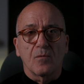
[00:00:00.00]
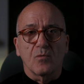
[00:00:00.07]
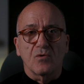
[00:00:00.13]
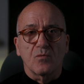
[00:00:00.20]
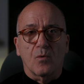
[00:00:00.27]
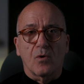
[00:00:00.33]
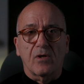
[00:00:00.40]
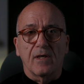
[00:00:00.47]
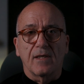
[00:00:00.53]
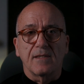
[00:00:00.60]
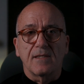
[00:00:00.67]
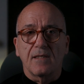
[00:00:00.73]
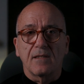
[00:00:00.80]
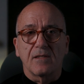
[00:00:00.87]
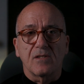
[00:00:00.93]
was working
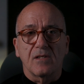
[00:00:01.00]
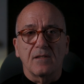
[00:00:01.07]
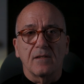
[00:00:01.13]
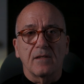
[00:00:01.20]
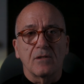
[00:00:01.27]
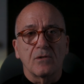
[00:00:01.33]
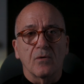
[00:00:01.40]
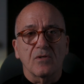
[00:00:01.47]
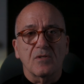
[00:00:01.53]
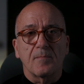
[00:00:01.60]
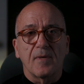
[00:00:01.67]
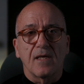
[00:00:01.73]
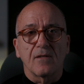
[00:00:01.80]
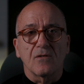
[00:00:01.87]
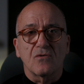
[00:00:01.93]
diligently to
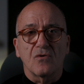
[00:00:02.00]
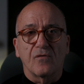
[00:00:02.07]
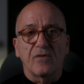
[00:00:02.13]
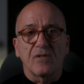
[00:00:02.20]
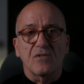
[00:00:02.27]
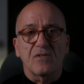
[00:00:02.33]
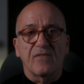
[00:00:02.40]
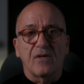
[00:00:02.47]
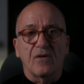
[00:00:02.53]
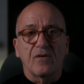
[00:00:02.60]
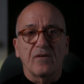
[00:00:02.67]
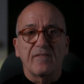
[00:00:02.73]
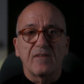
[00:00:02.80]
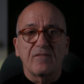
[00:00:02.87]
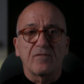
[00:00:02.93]
expand the Soviet sphere
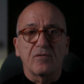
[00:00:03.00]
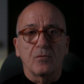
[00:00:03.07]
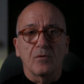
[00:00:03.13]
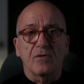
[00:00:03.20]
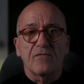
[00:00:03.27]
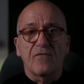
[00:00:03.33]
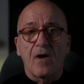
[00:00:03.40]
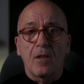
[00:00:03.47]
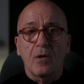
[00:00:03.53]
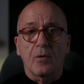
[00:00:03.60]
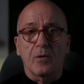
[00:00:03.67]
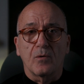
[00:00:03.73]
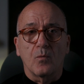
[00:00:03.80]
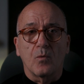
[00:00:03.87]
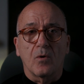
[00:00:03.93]
of influence
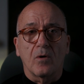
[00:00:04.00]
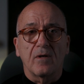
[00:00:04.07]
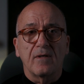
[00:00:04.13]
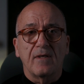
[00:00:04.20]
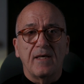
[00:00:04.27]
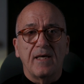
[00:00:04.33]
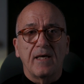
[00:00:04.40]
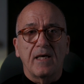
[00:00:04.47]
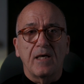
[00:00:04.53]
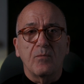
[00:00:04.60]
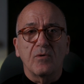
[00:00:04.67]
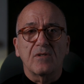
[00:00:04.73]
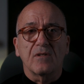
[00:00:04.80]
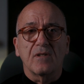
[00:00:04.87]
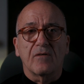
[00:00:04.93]
following the war, he
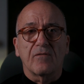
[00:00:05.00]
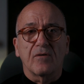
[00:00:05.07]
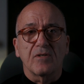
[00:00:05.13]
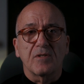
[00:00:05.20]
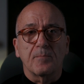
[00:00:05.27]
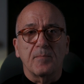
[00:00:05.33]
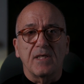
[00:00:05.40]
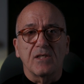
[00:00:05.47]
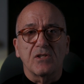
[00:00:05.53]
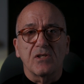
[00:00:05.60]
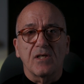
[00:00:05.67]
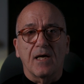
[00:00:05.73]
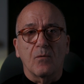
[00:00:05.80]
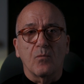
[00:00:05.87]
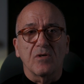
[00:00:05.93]
would deliver a speech
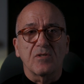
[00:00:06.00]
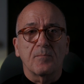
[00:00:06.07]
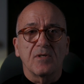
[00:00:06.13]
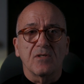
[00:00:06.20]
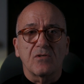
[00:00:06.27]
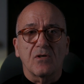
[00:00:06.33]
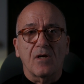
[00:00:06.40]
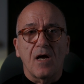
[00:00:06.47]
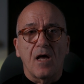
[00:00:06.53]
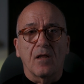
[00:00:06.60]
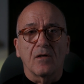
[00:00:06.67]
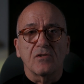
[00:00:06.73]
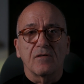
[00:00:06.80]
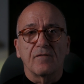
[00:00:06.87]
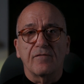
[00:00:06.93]
at Westminster
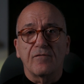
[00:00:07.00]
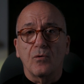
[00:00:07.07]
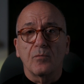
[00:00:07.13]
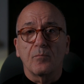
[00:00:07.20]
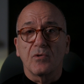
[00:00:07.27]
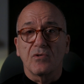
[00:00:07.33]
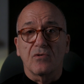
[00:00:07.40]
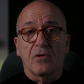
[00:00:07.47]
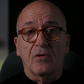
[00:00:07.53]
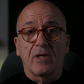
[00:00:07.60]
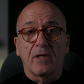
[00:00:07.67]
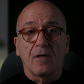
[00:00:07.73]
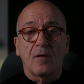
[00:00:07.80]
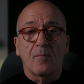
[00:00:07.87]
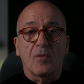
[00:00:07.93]
College in Fulton, Missouri
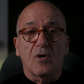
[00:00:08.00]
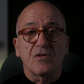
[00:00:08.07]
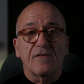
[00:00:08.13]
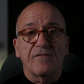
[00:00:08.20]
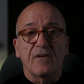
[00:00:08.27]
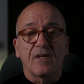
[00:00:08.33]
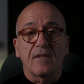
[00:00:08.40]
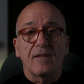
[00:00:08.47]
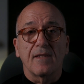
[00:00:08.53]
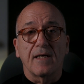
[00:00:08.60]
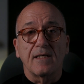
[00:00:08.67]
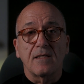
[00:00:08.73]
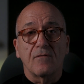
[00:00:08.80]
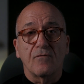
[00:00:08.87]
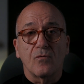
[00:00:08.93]
on March 5,
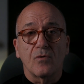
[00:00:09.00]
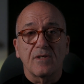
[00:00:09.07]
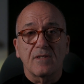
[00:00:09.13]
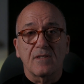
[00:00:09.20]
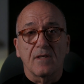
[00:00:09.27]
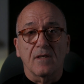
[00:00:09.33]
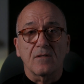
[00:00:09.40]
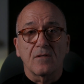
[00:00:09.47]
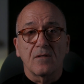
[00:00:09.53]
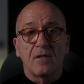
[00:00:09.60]
1946,